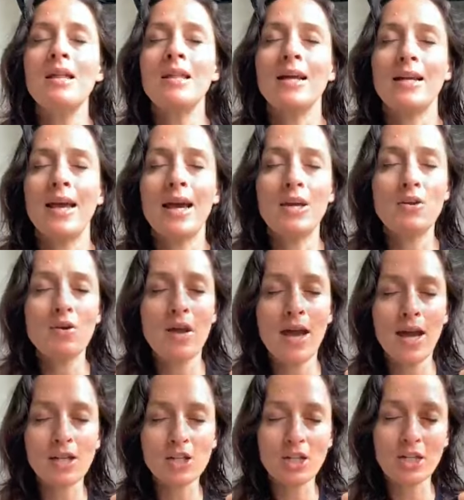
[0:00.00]
Like, how do you
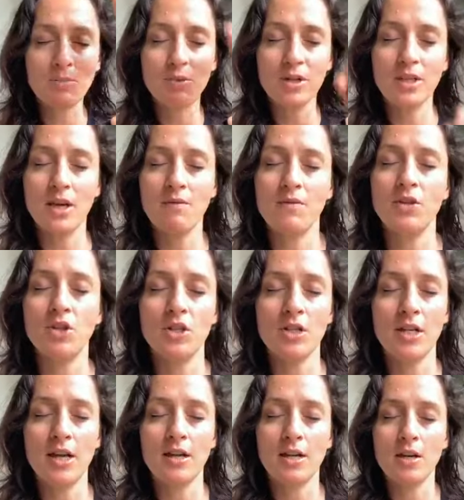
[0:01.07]
actually bring that vision
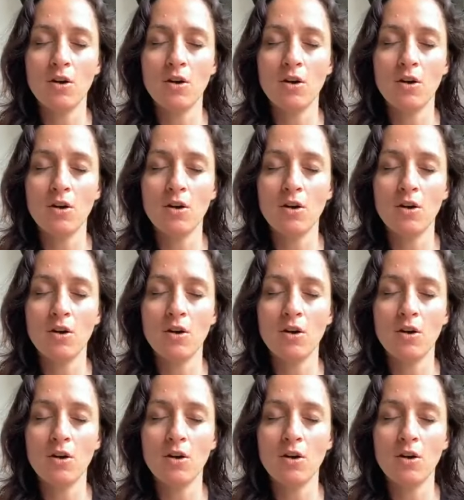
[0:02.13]
down?